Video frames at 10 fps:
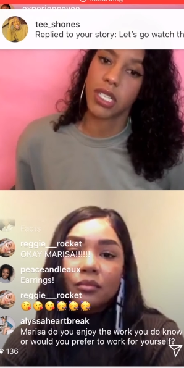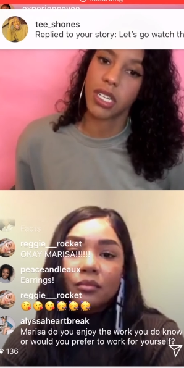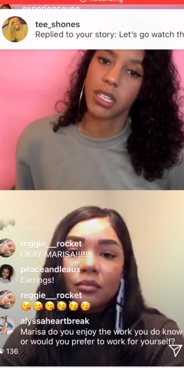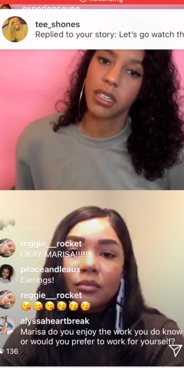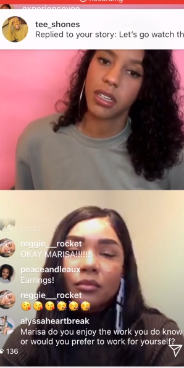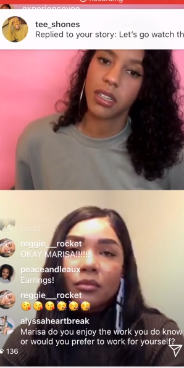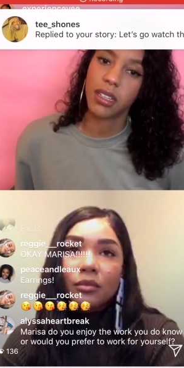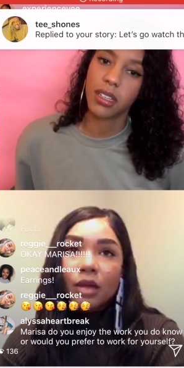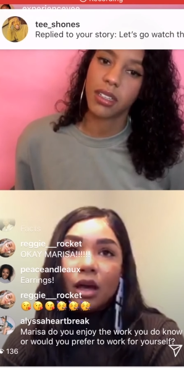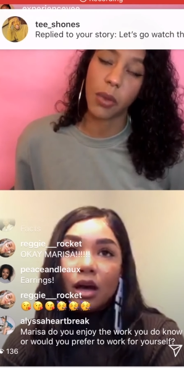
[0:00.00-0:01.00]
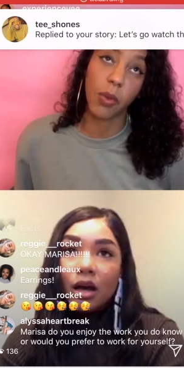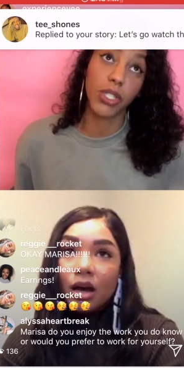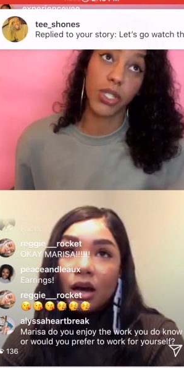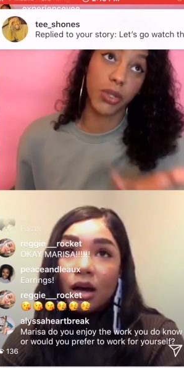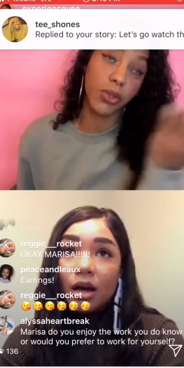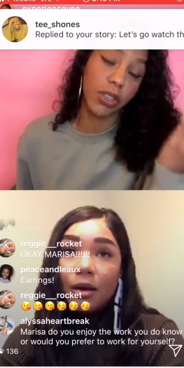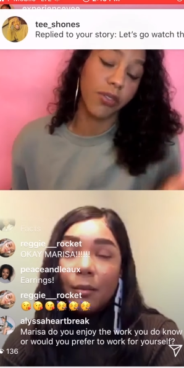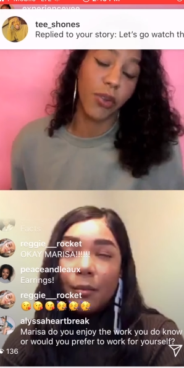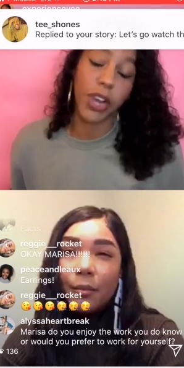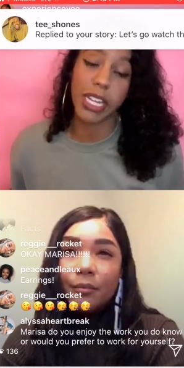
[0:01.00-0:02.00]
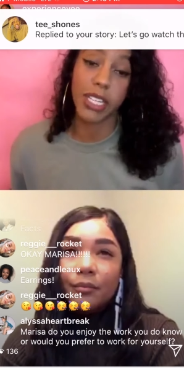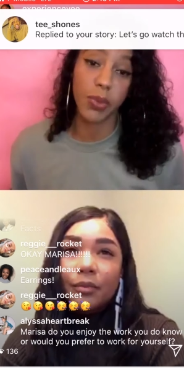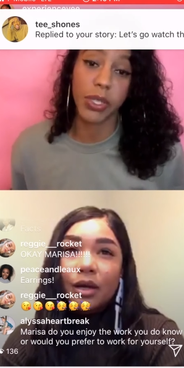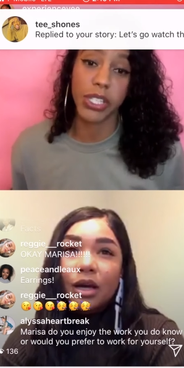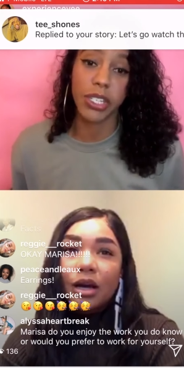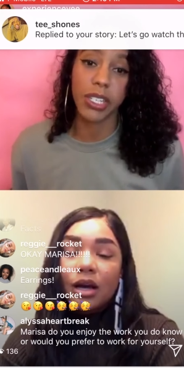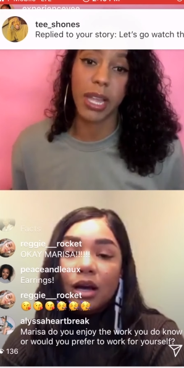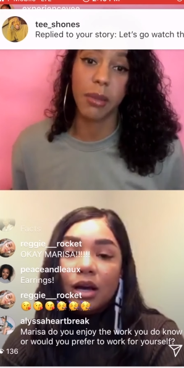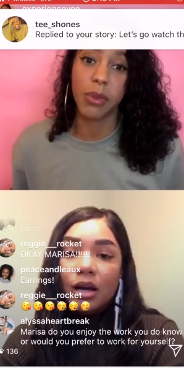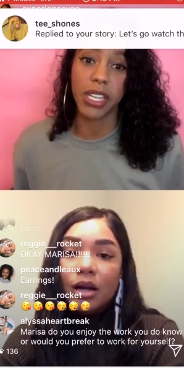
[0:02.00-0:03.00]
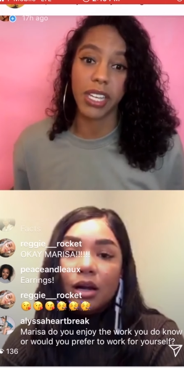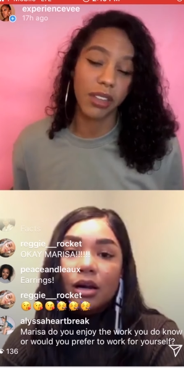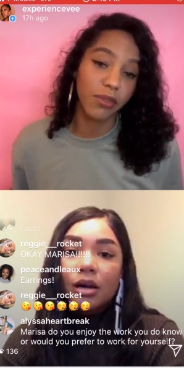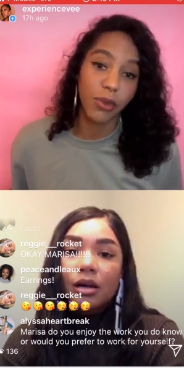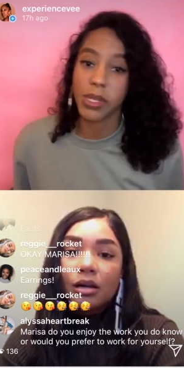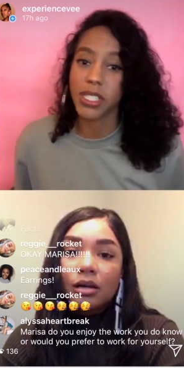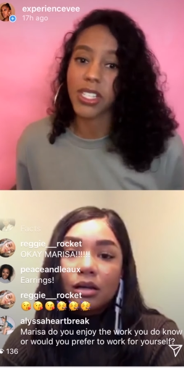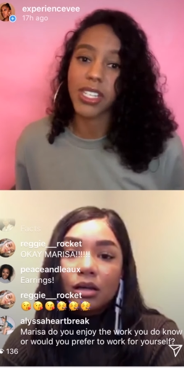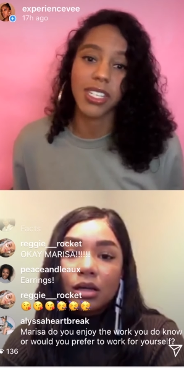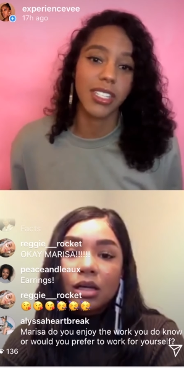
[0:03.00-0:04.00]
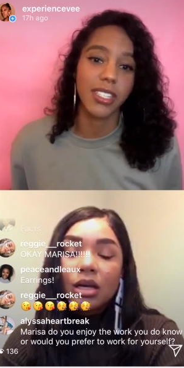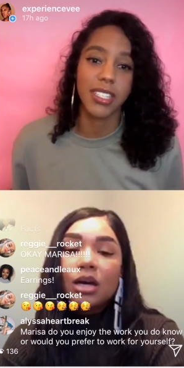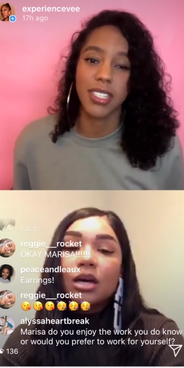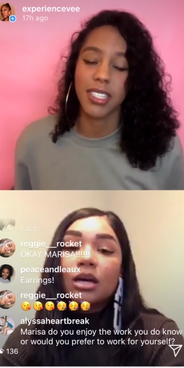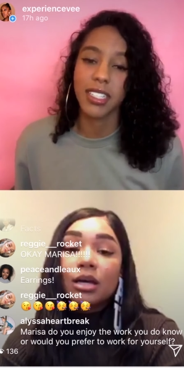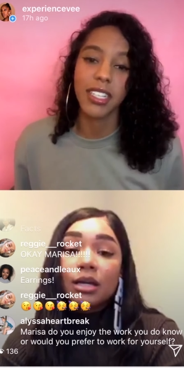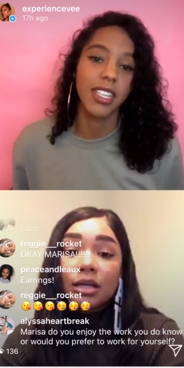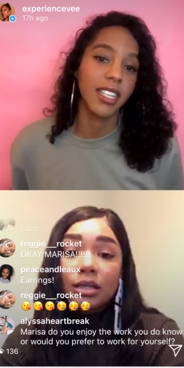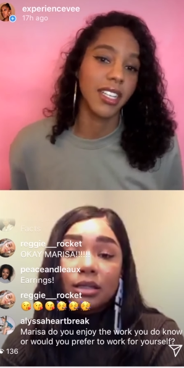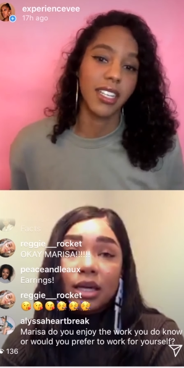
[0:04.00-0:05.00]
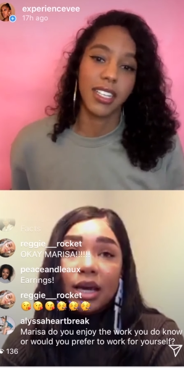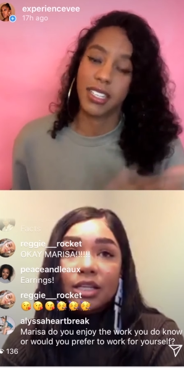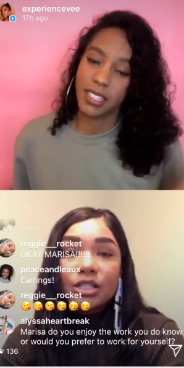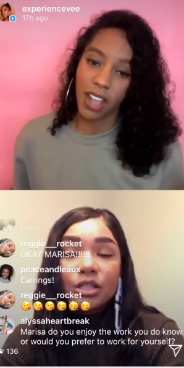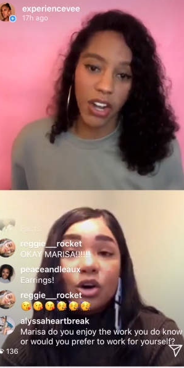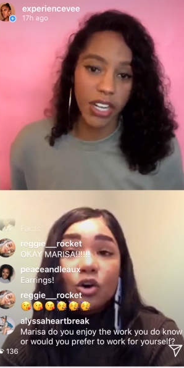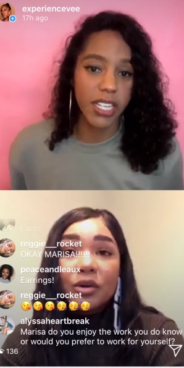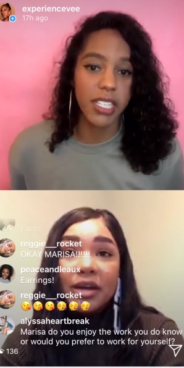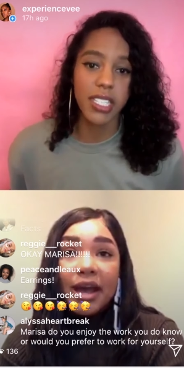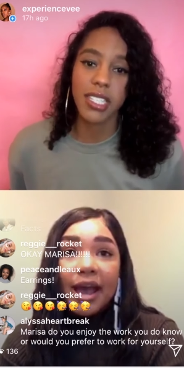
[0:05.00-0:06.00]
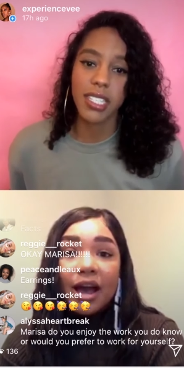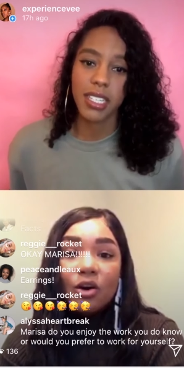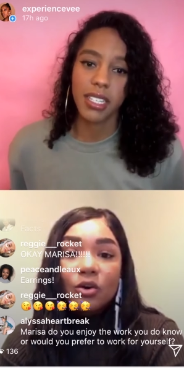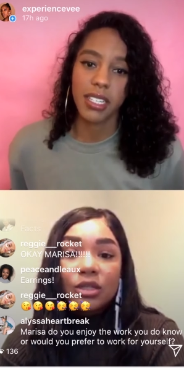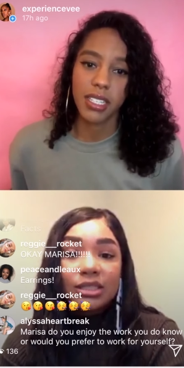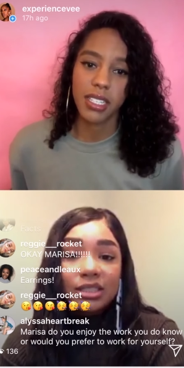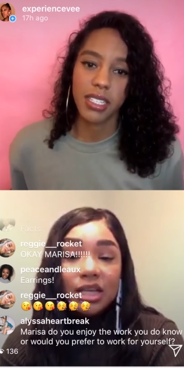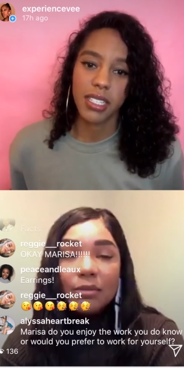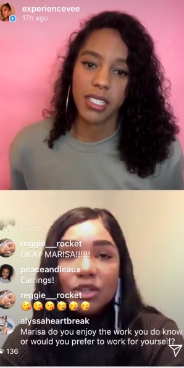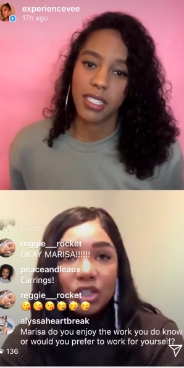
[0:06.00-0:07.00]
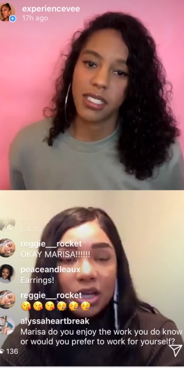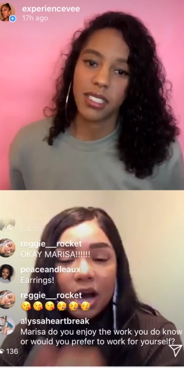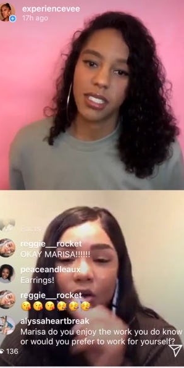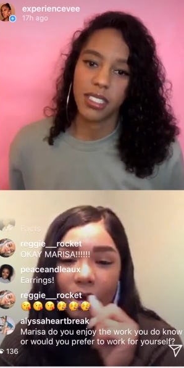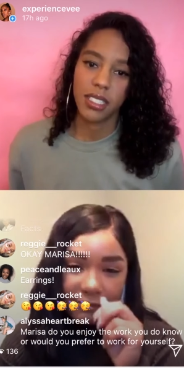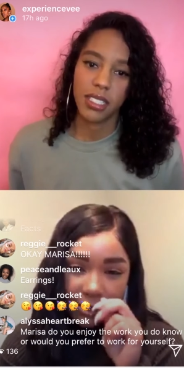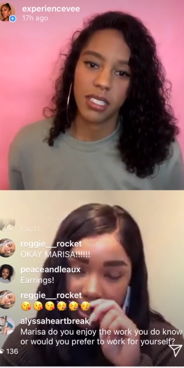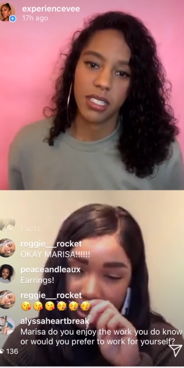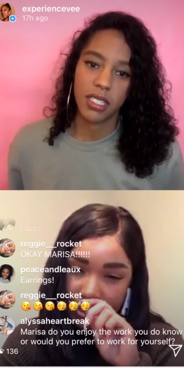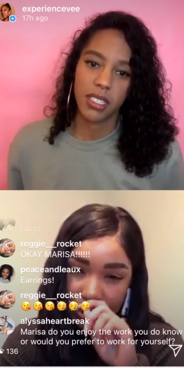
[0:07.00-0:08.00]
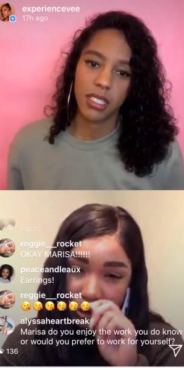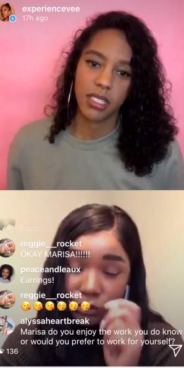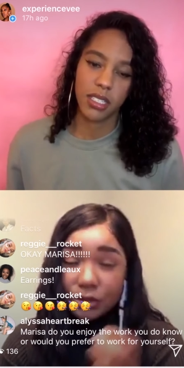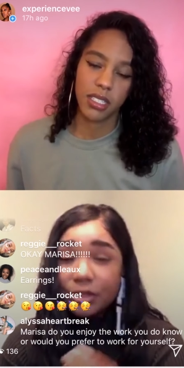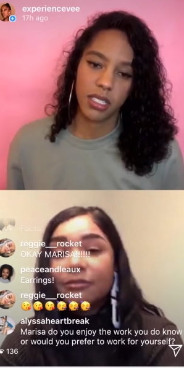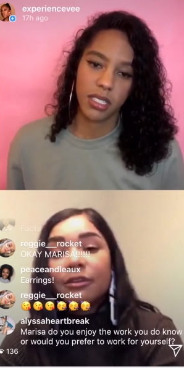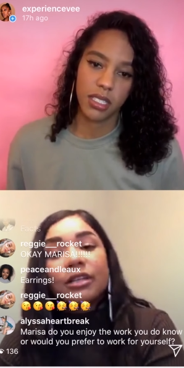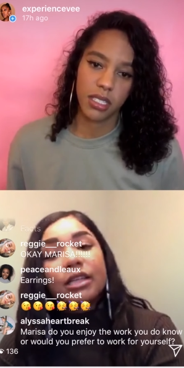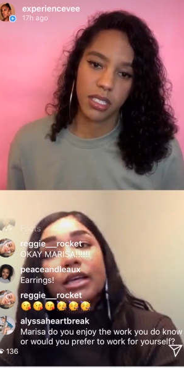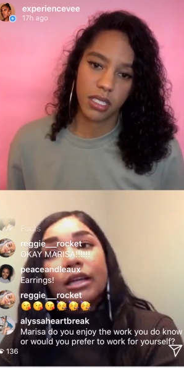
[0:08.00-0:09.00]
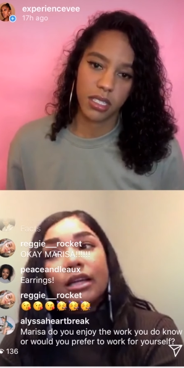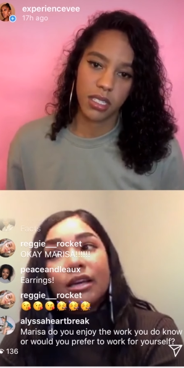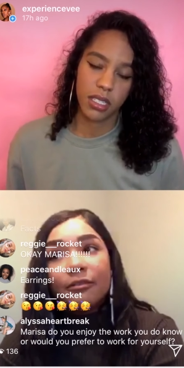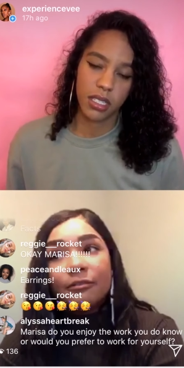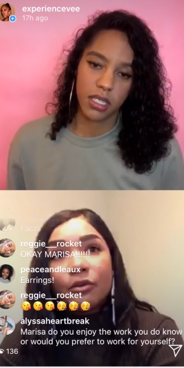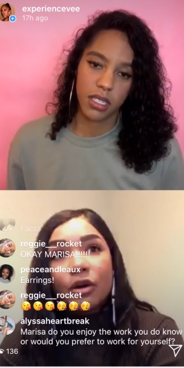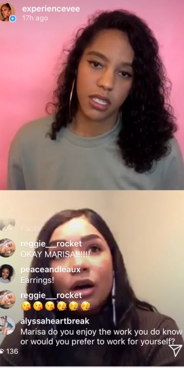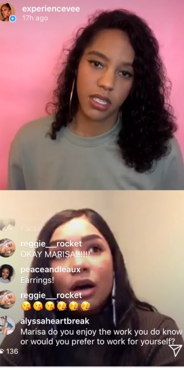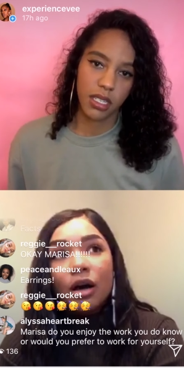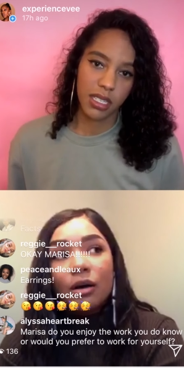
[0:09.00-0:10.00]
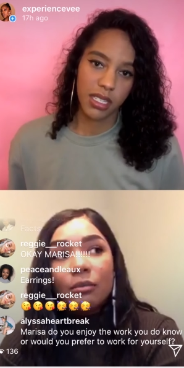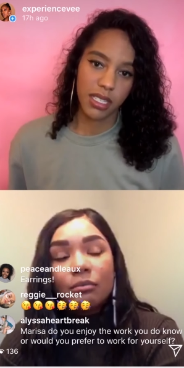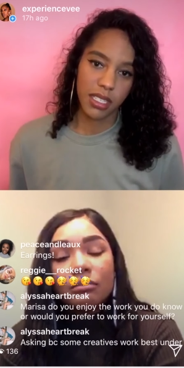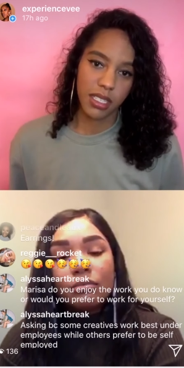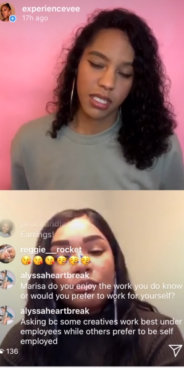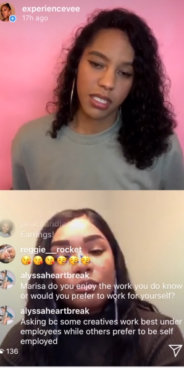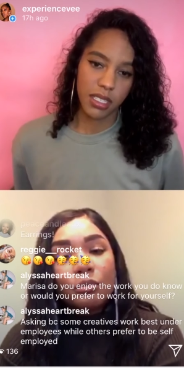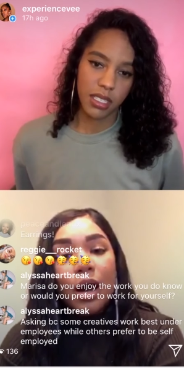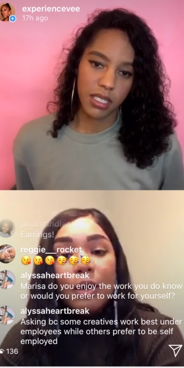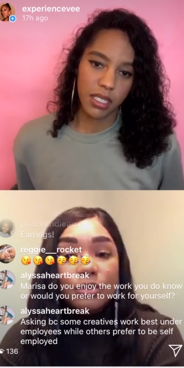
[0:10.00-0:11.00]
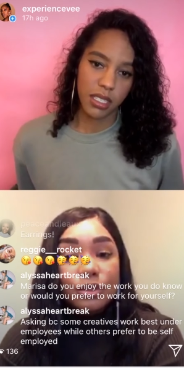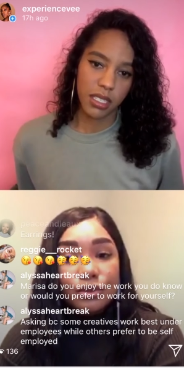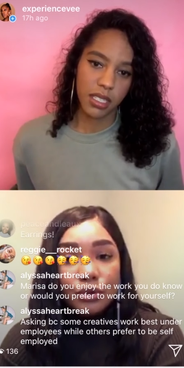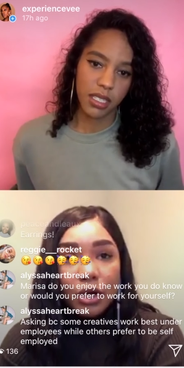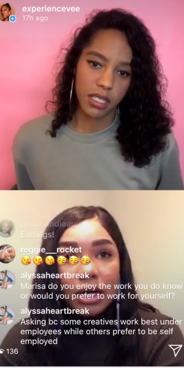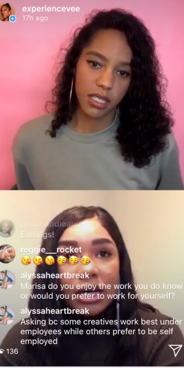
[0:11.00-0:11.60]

Speaker 1: in? Like, what do you look for, I guess, when you're like booking influencers and yeah, so
Speaker 2: now since I'm in Chicago, I feel like it's a little different than if um I was in New York.